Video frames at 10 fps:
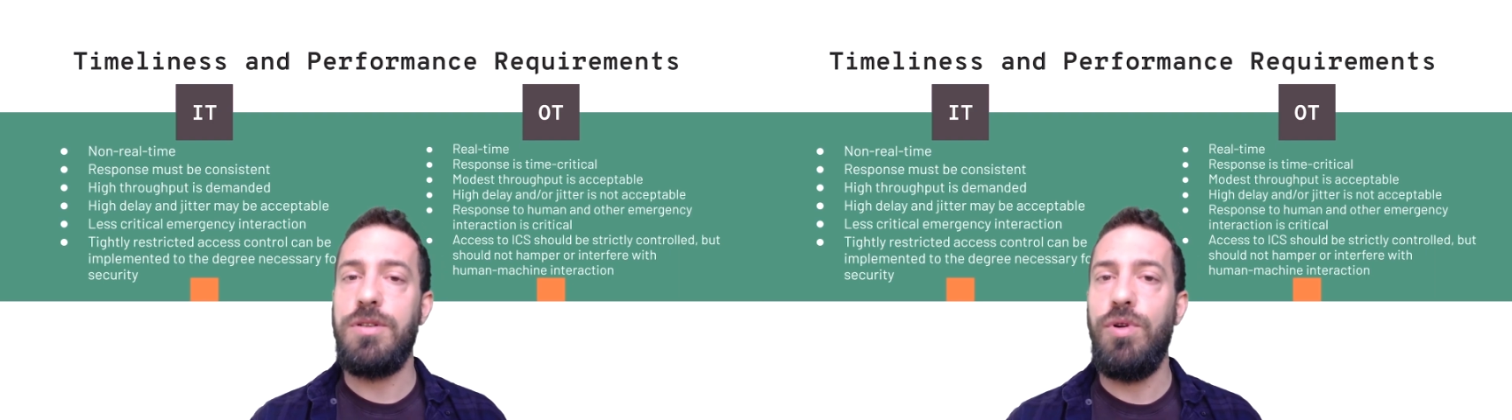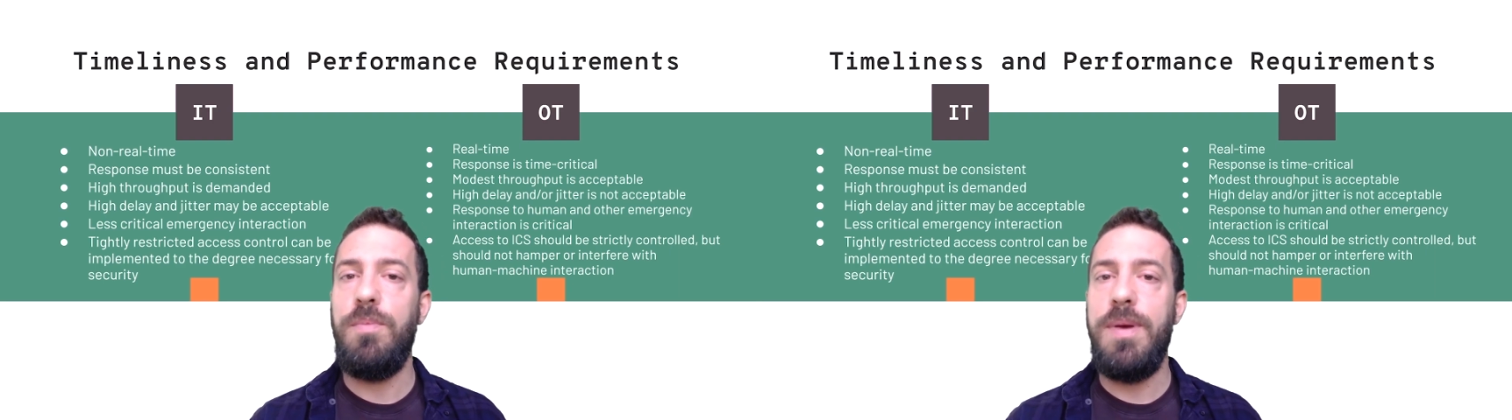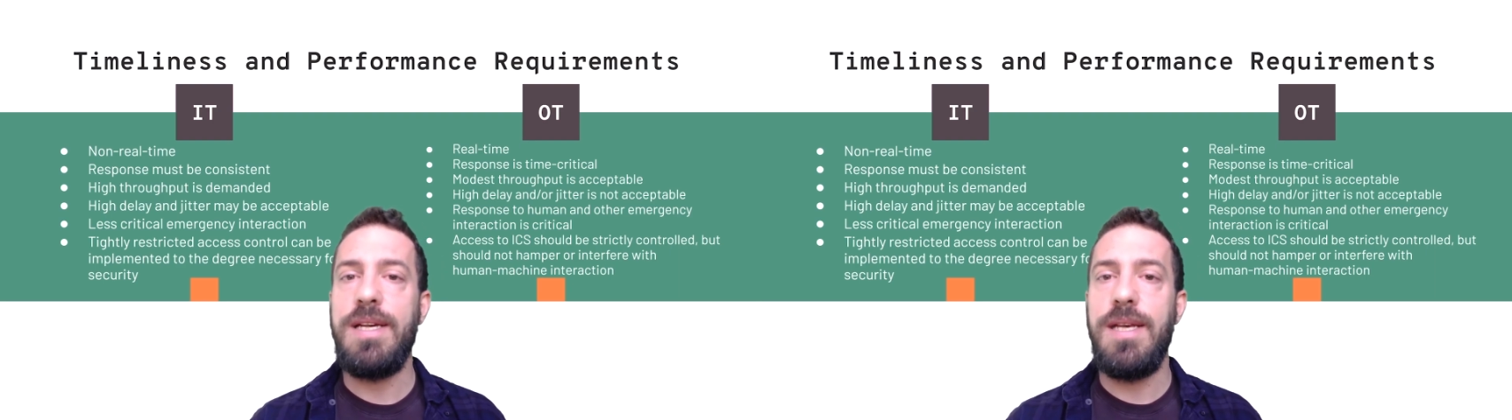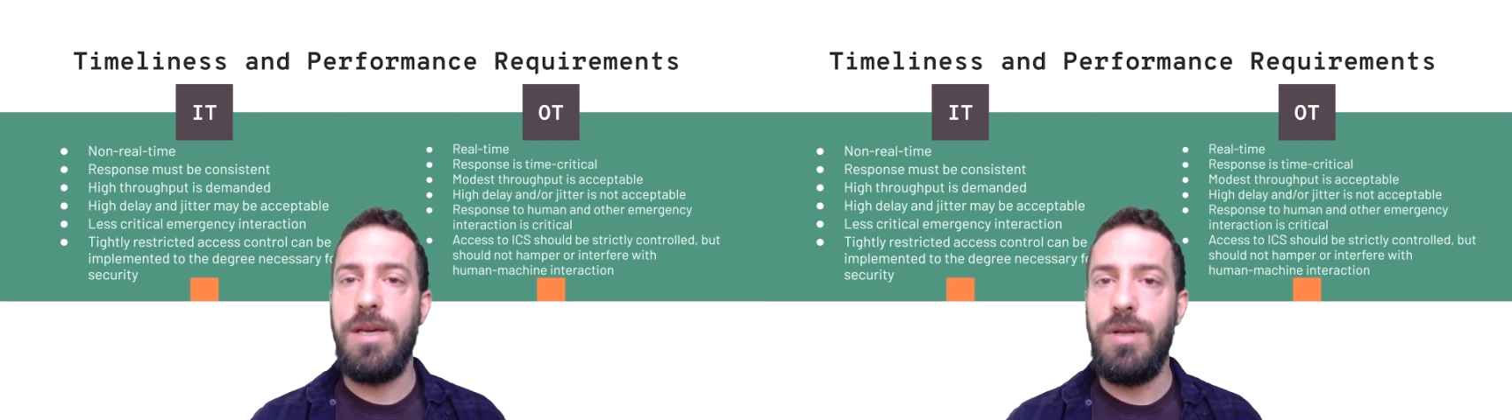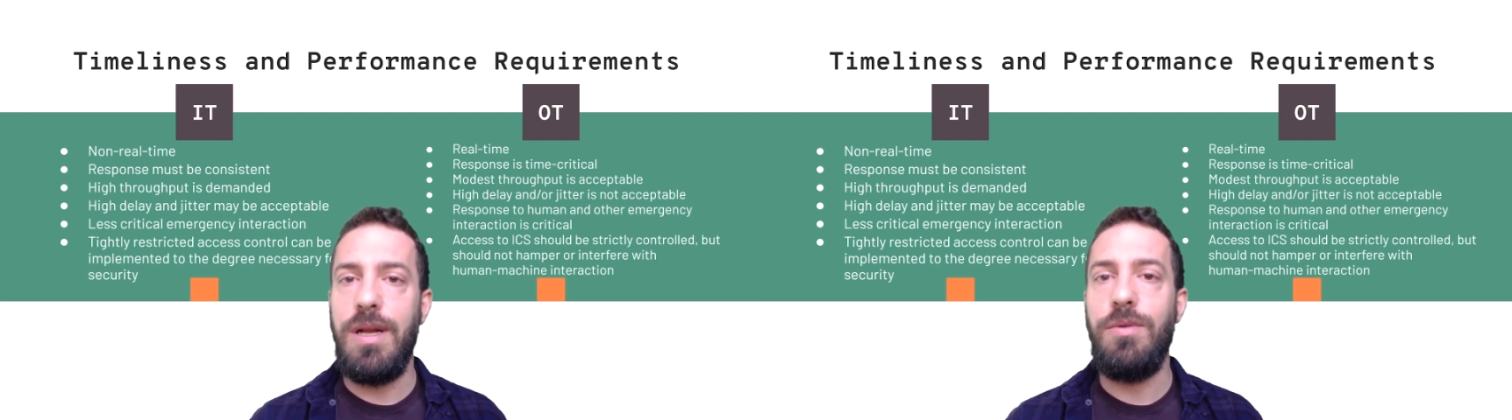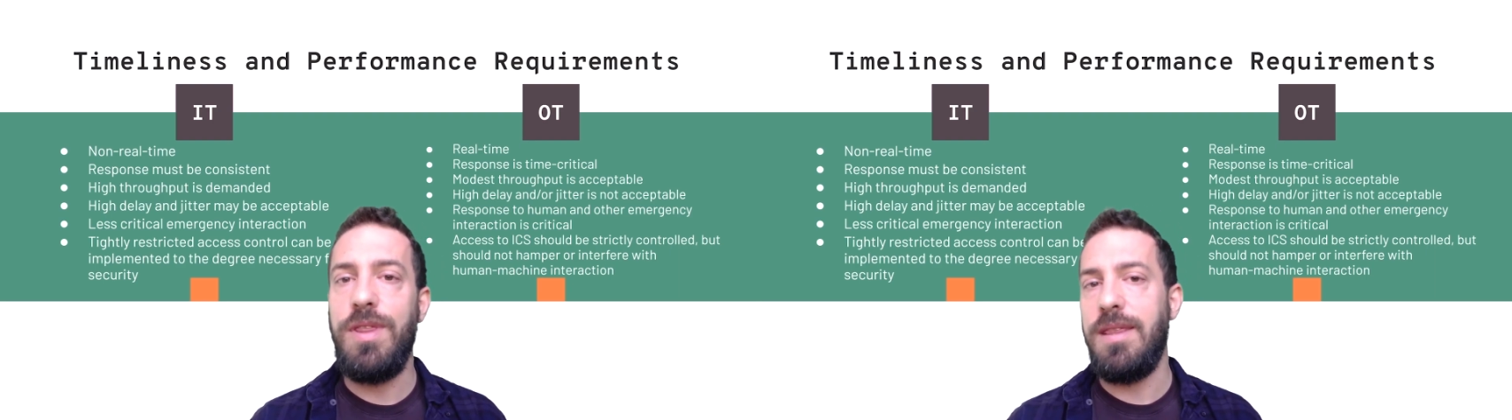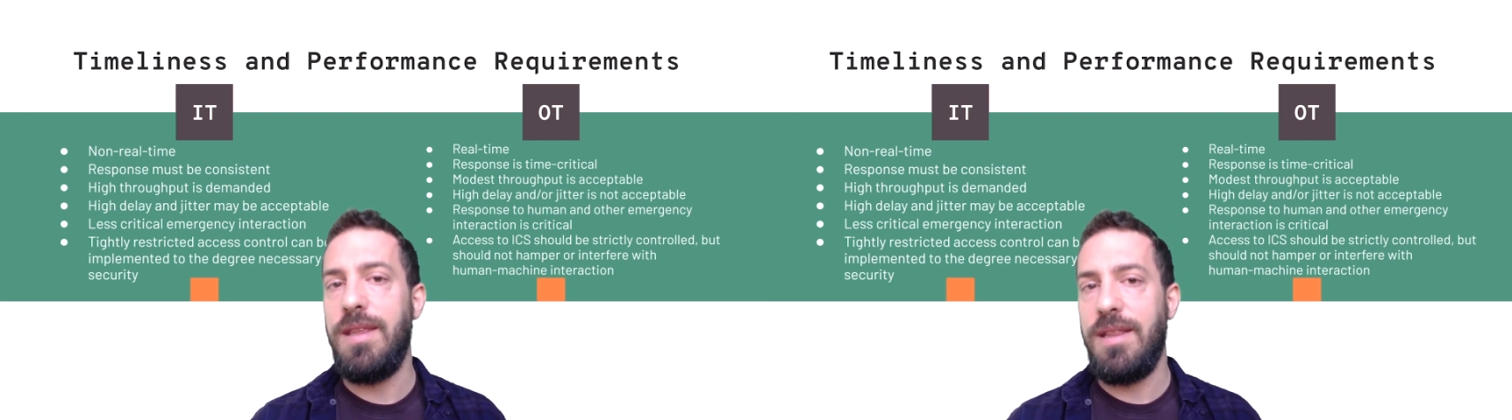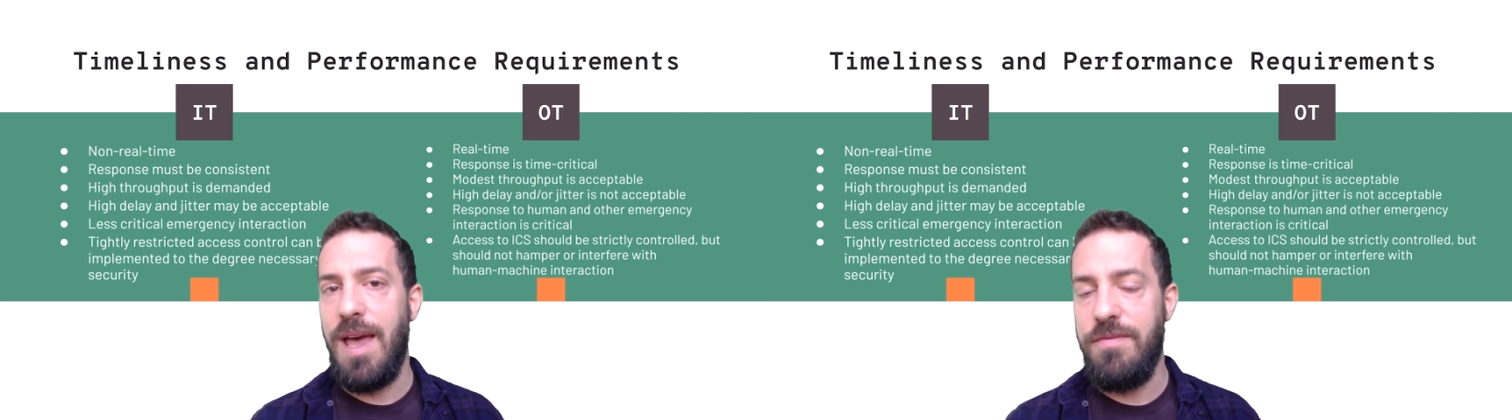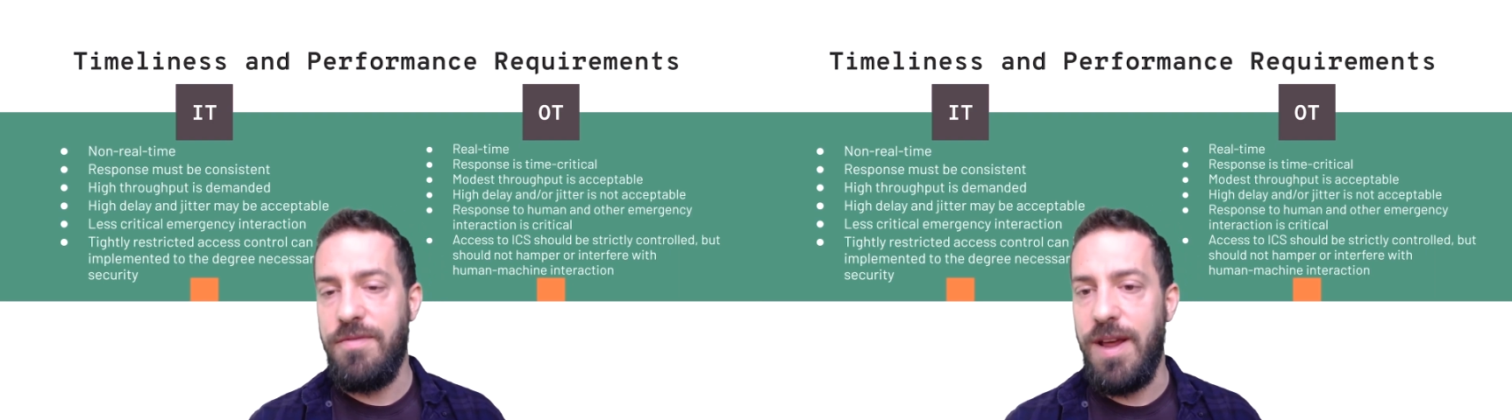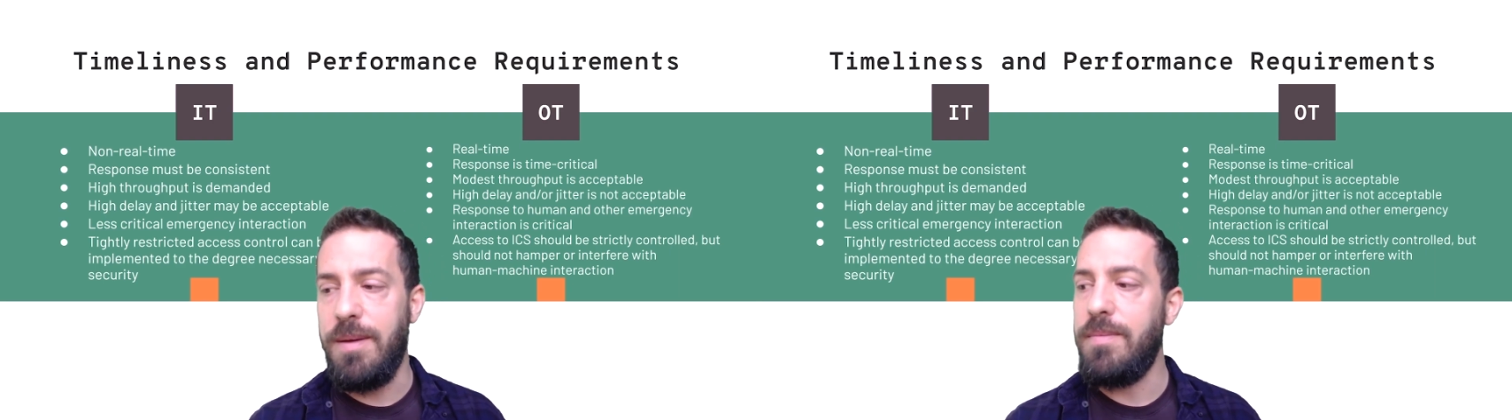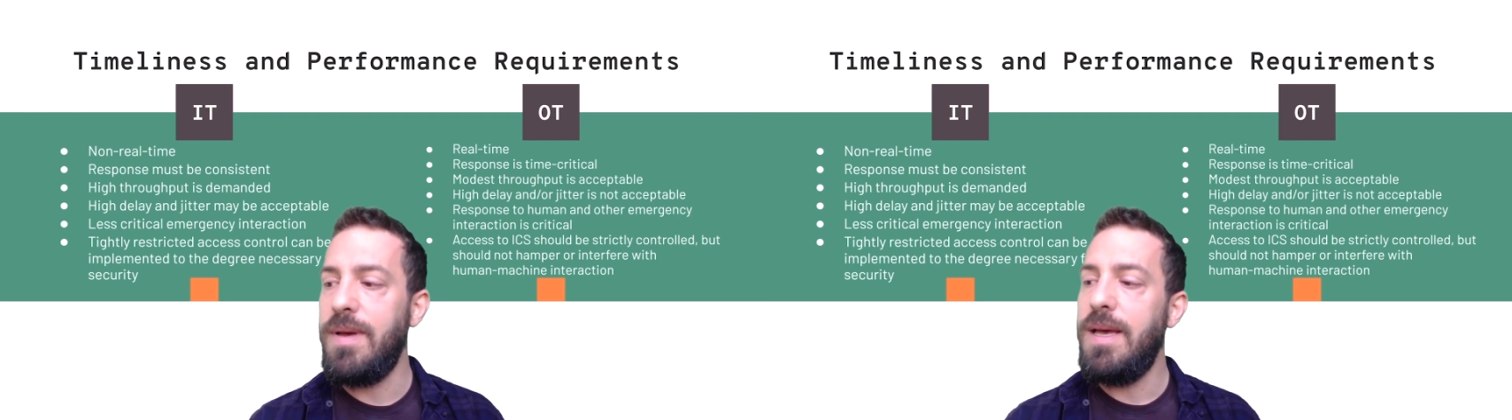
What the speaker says: will be executed within the time frame.